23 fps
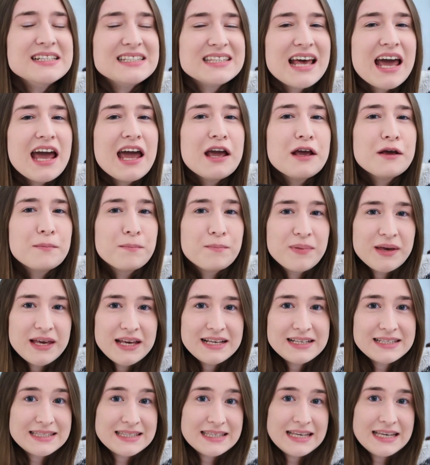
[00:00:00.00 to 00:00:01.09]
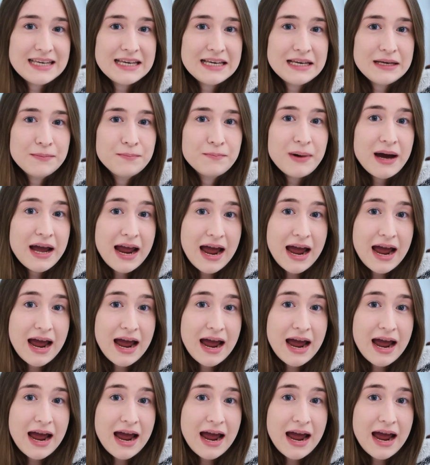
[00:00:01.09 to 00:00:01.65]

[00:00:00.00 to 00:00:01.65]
saying bigz by